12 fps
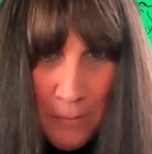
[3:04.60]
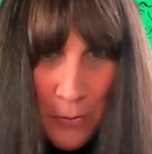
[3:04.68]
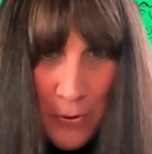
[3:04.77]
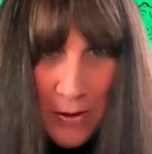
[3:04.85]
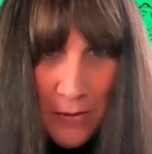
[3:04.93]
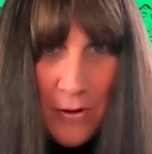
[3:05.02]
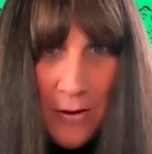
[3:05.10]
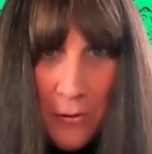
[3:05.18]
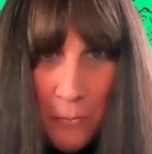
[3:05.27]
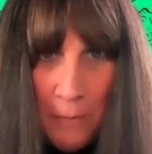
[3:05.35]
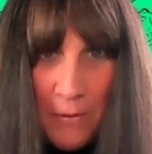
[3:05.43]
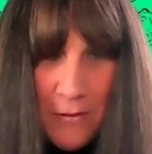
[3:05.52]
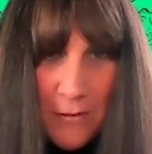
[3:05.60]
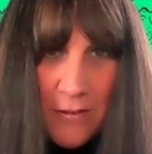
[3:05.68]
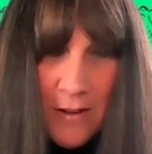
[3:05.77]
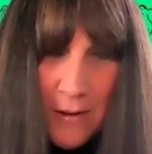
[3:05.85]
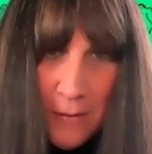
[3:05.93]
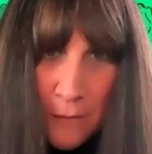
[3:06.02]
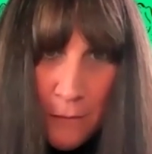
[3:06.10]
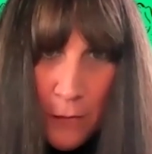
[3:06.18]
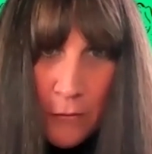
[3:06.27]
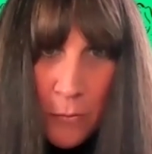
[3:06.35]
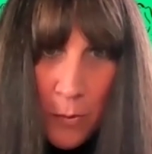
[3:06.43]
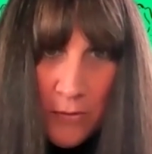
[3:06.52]
support into the whole business,
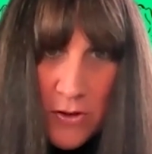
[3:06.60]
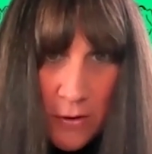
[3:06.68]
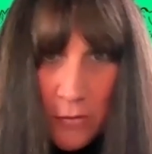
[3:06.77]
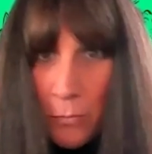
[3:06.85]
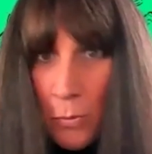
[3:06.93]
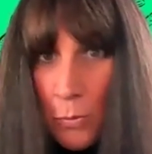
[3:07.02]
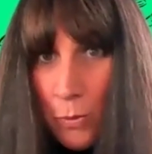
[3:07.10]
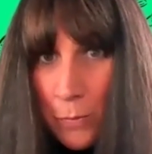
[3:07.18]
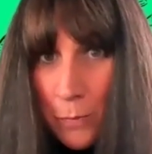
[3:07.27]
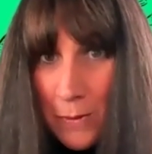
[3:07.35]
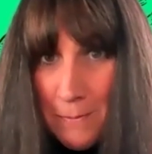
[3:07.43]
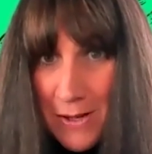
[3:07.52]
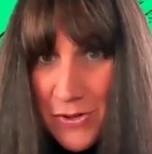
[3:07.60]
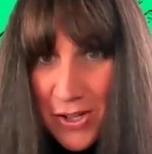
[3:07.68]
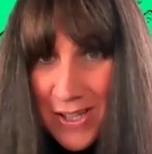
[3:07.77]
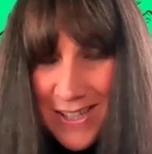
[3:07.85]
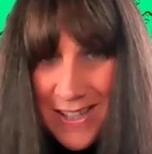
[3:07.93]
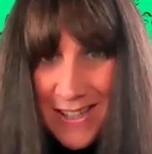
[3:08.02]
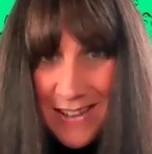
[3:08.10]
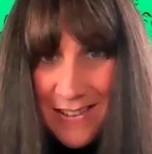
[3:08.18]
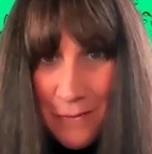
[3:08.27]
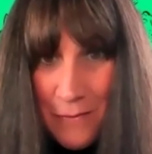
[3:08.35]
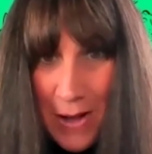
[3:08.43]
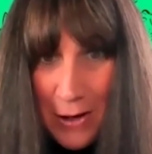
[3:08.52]
first question is, well, what do we measure
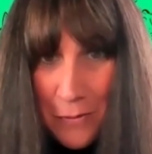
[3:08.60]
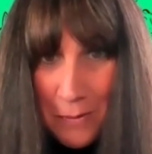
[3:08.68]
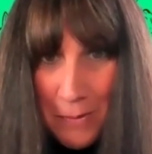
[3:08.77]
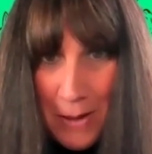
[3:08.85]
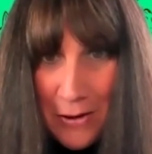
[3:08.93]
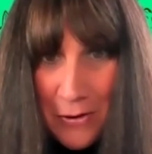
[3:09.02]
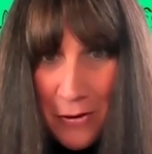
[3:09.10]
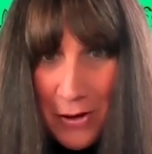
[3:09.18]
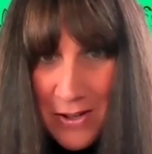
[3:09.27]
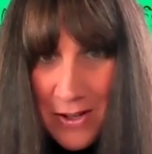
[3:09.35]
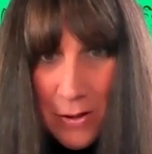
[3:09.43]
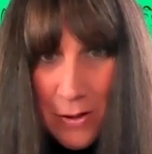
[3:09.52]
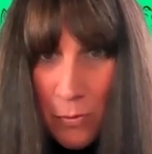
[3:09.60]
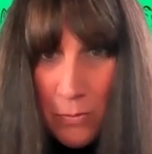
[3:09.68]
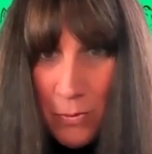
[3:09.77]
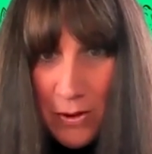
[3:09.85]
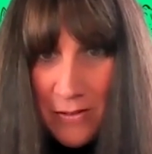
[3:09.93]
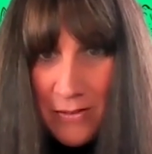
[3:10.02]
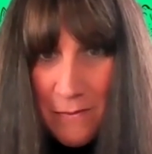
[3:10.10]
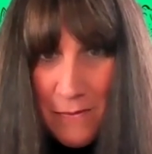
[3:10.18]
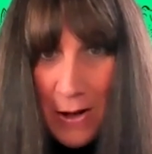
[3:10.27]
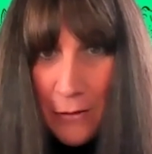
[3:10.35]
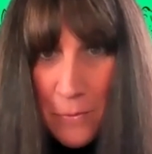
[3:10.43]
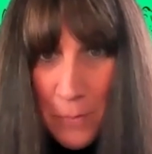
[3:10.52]
the value around an idea? What is a
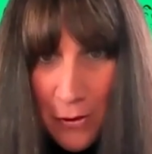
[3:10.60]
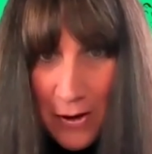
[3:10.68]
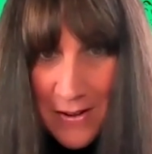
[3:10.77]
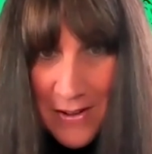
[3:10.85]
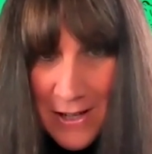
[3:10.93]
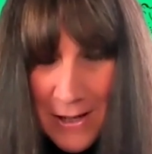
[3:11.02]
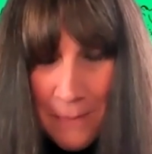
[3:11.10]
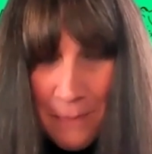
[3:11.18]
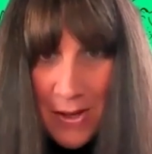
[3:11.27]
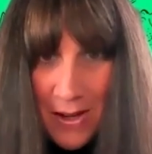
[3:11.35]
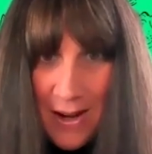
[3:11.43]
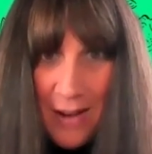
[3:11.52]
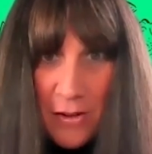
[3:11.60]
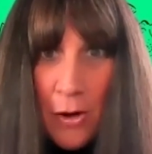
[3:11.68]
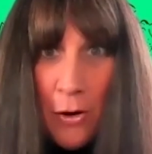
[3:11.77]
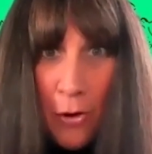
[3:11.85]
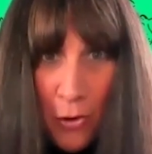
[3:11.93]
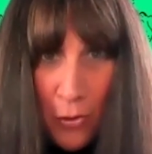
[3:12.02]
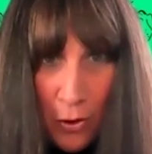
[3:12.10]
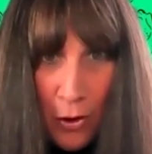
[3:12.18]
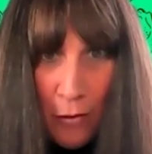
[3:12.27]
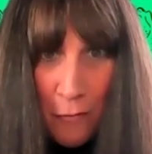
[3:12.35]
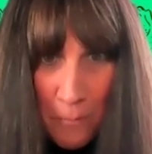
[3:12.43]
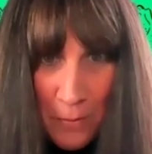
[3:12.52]
valuable idea as a
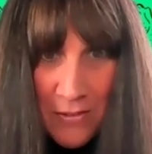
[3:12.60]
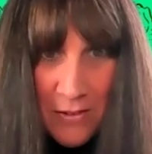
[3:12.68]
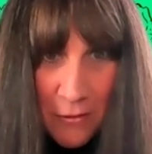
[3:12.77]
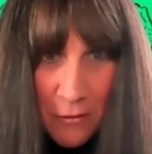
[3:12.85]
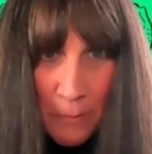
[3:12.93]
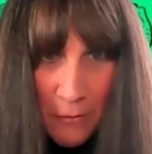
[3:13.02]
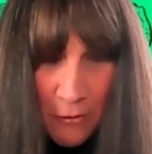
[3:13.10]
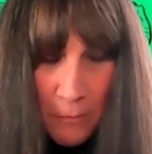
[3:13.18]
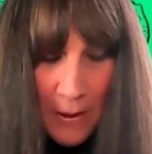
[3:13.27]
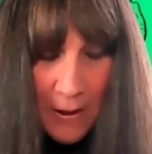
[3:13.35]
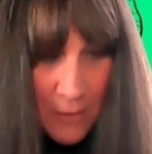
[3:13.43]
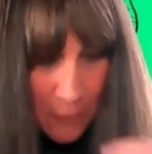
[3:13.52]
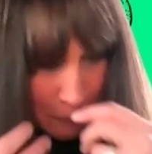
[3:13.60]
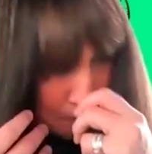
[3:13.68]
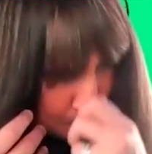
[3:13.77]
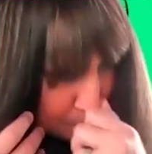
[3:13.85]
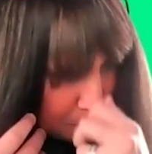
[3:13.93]
whole of business perspective?